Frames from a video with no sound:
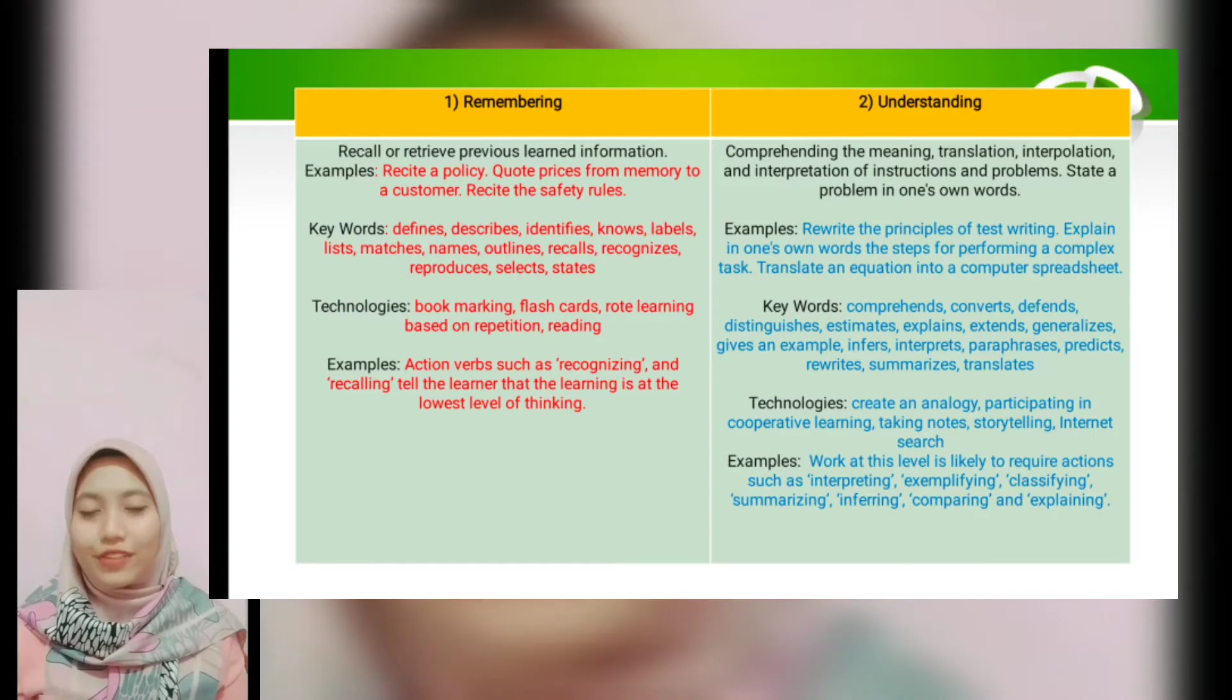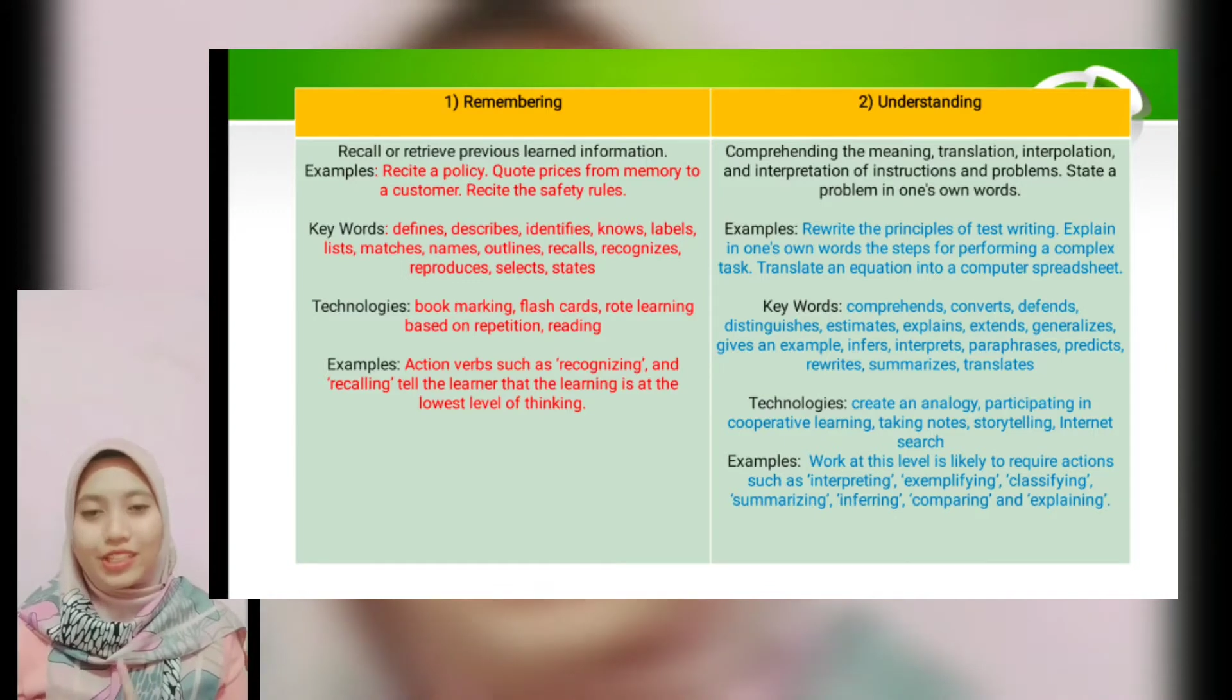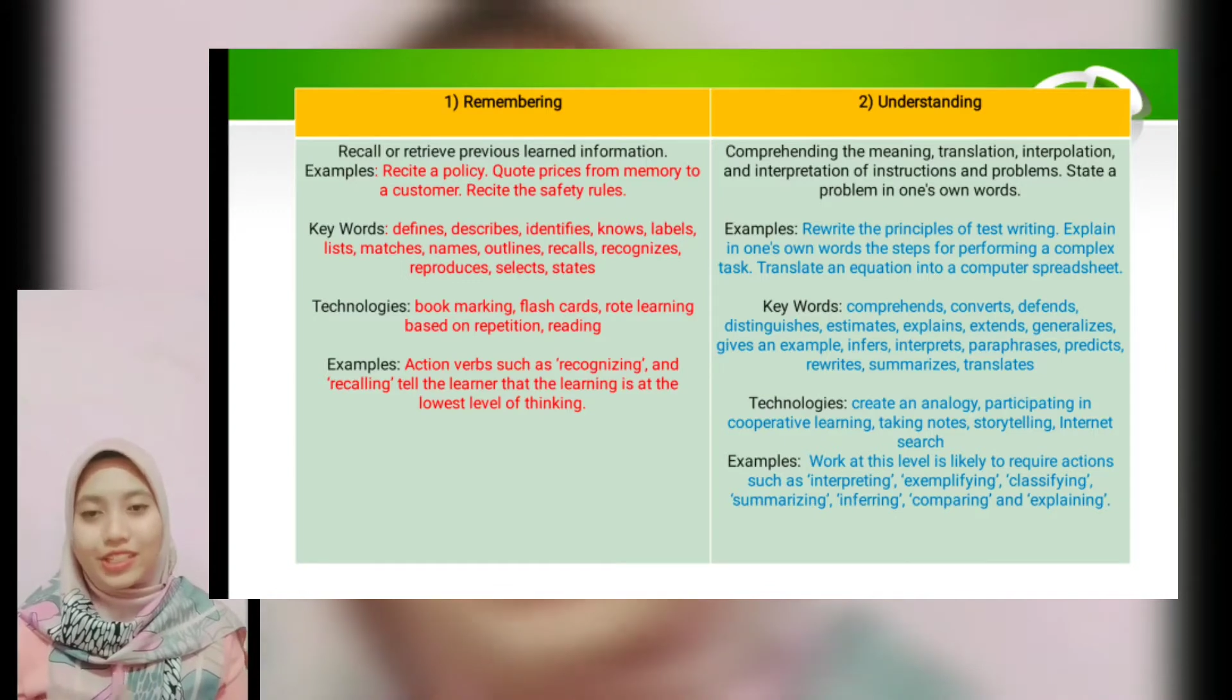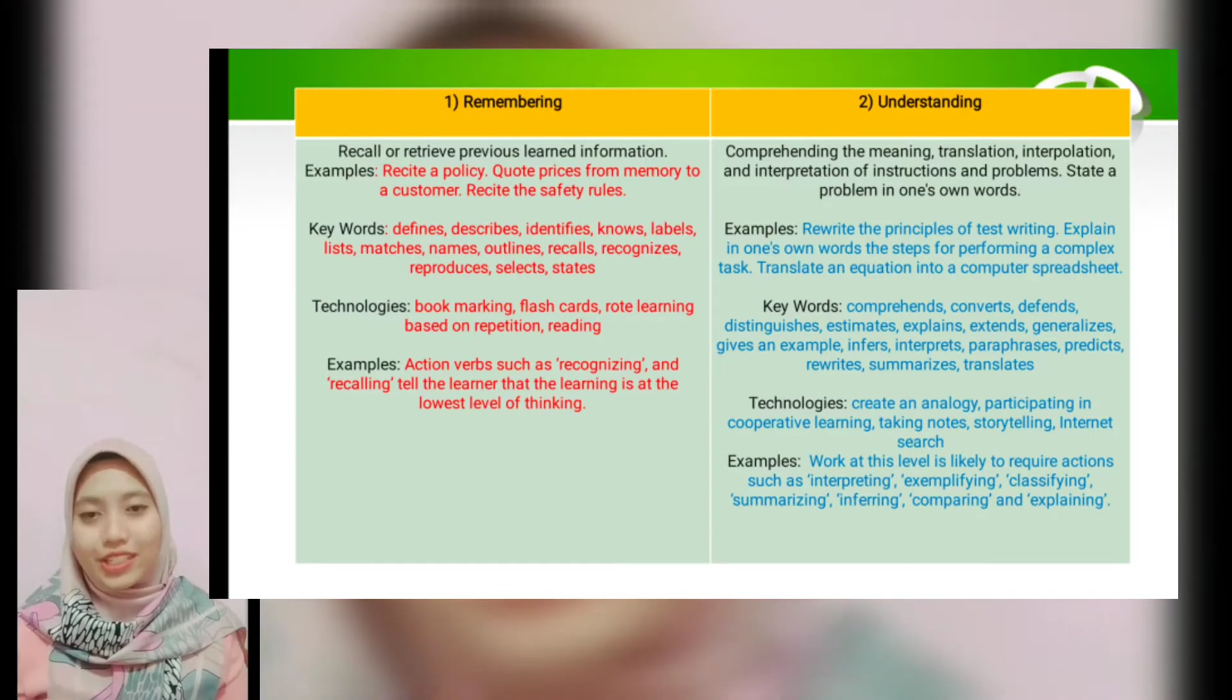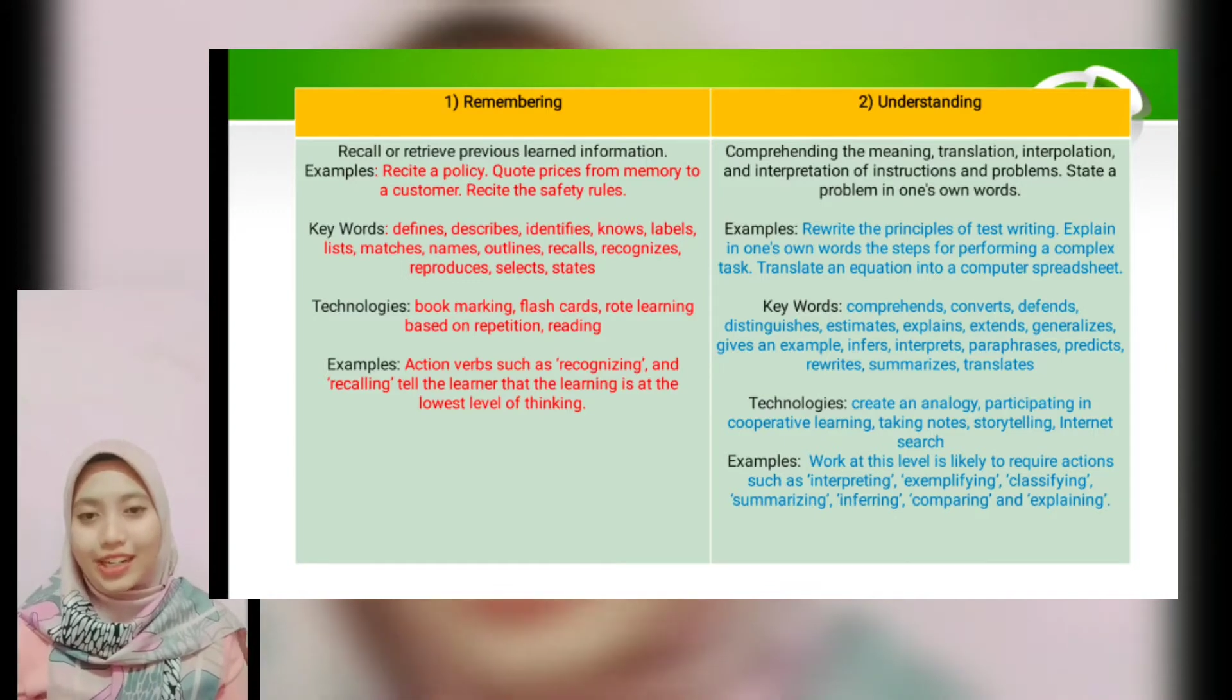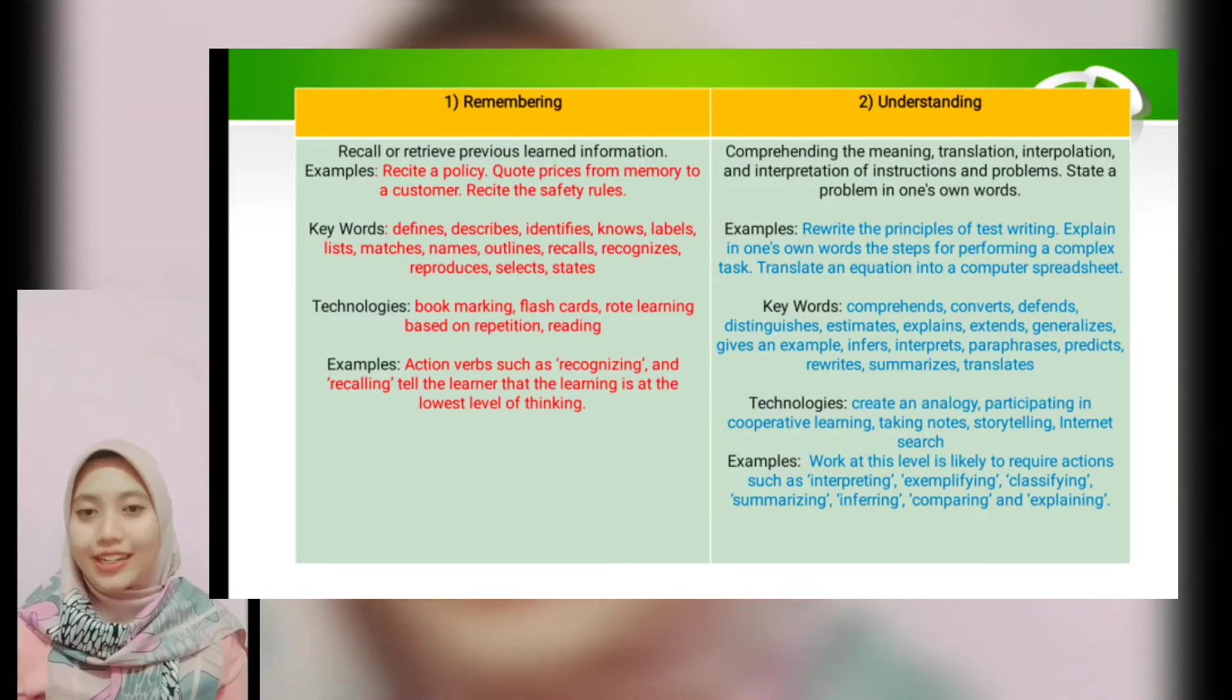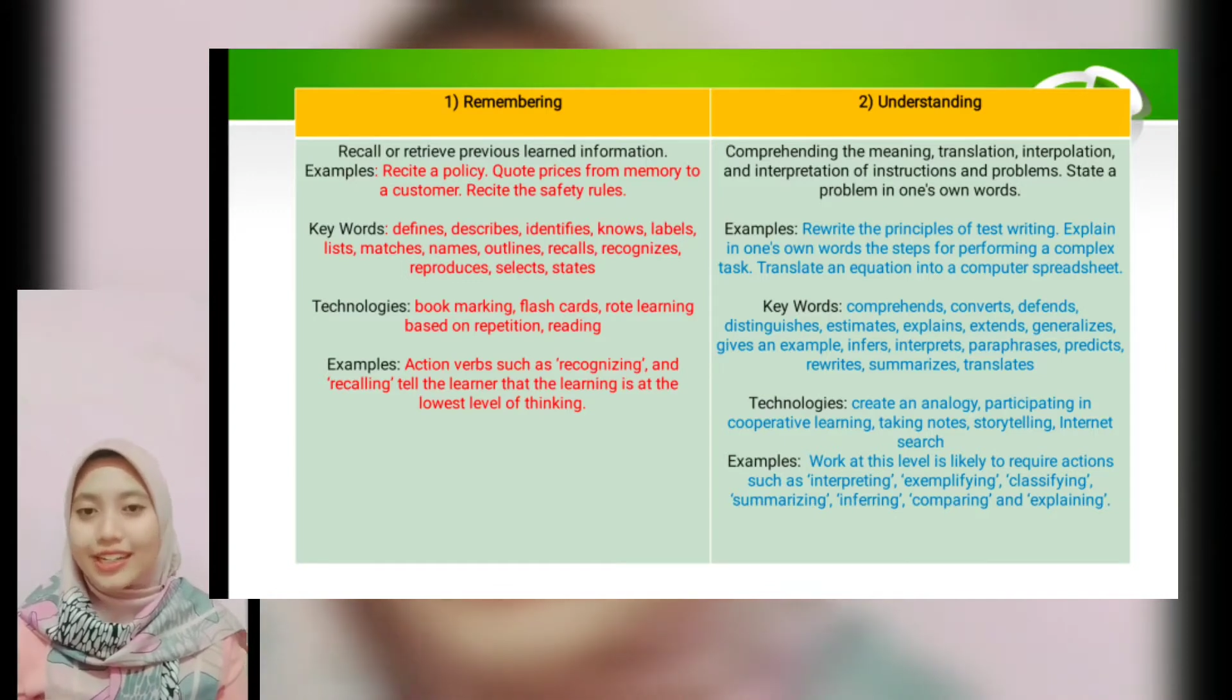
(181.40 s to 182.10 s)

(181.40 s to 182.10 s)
the chart